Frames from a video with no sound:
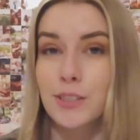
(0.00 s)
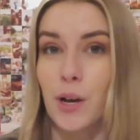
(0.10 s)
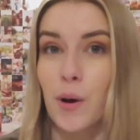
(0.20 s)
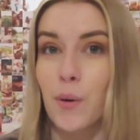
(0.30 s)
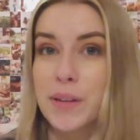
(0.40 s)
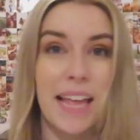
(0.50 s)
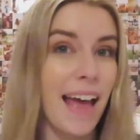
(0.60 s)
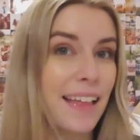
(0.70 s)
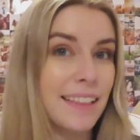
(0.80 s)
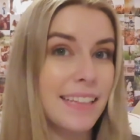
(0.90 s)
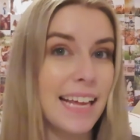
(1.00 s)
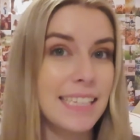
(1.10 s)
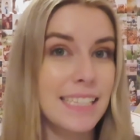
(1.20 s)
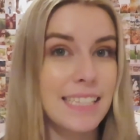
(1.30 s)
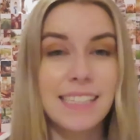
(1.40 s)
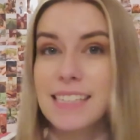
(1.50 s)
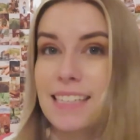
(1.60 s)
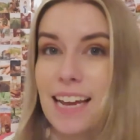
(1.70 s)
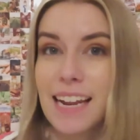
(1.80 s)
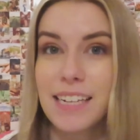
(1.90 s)
So with that,
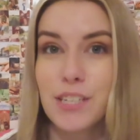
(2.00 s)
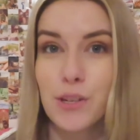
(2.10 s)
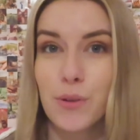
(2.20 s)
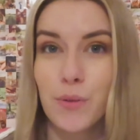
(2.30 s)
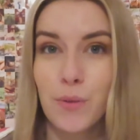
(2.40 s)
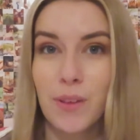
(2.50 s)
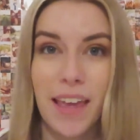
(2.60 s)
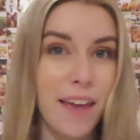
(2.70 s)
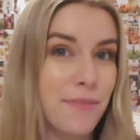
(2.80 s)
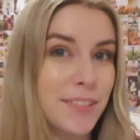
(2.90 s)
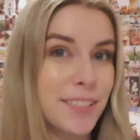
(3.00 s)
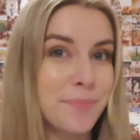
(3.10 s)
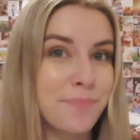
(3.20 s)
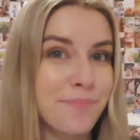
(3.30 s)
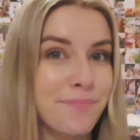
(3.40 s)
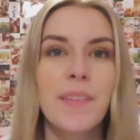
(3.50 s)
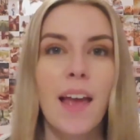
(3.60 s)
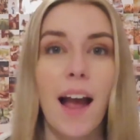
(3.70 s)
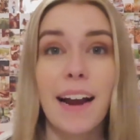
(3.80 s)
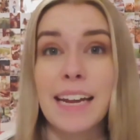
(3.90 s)
let's get into the gifts.
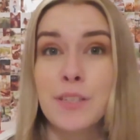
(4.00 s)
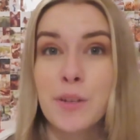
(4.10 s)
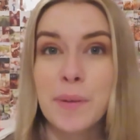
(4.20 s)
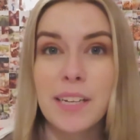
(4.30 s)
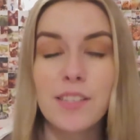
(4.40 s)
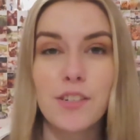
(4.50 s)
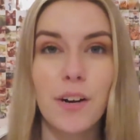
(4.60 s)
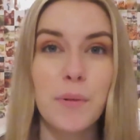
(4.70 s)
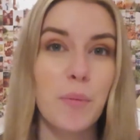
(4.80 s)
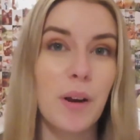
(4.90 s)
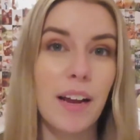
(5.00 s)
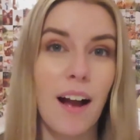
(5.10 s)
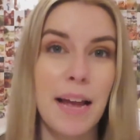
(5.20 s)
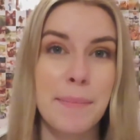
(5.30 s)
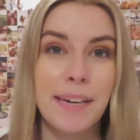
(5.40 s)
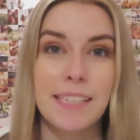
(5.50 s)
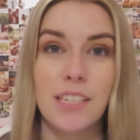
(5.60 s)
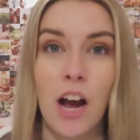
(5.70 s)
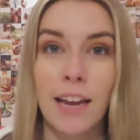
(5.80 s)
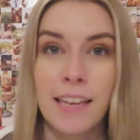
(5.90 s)
Alright, so I'm going to start with what I got in my
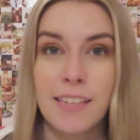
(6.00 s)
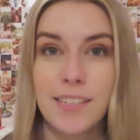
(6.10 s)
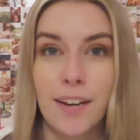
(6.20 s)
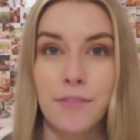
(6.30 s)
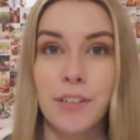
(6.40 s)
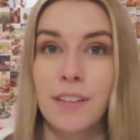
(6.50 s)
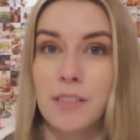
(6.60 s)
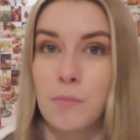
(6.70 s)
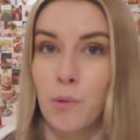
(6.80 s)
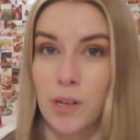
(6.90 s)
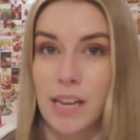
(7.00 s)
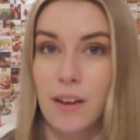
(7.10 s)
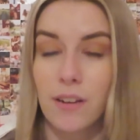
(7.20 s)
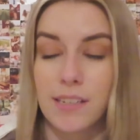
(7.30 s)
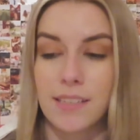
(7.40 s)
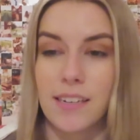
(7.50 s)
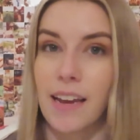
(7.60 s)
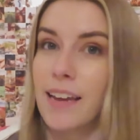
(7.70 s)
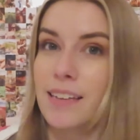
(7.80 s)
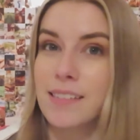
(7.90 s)
stocking stuffer this morning, because
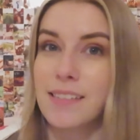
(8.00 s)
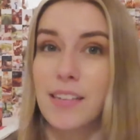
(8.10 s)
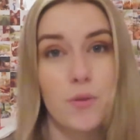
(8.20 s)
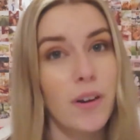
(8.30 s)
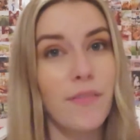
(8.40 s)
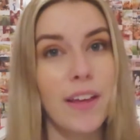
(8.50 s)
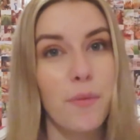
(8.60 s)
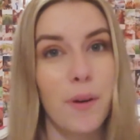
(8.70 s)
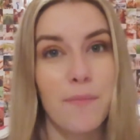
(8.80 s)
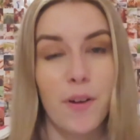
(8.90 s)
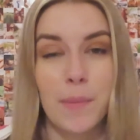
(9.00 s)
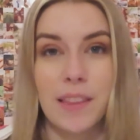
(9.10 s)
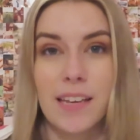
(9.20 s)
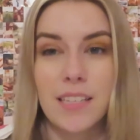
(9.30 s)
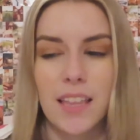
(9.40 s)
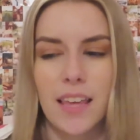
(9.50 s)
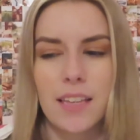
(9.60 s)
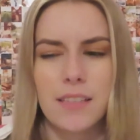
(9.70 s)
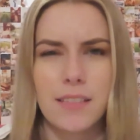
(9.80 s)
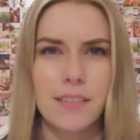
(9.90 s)
today is the 25th when I'm filming this. I
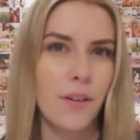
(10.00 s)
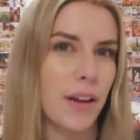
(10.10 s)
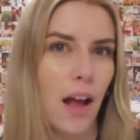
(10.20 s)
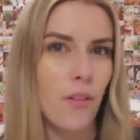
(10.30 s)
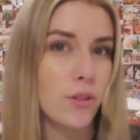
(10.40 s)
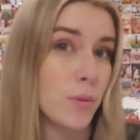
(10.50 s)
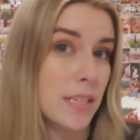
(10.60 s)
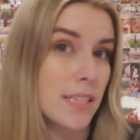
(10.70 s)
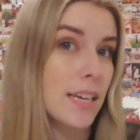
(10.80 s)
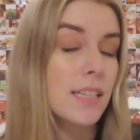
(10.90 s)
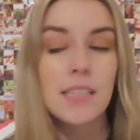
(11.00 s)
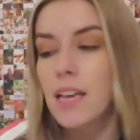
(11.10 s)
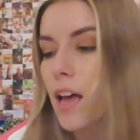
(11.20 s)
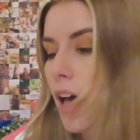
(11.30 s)
think it's going out the 26th.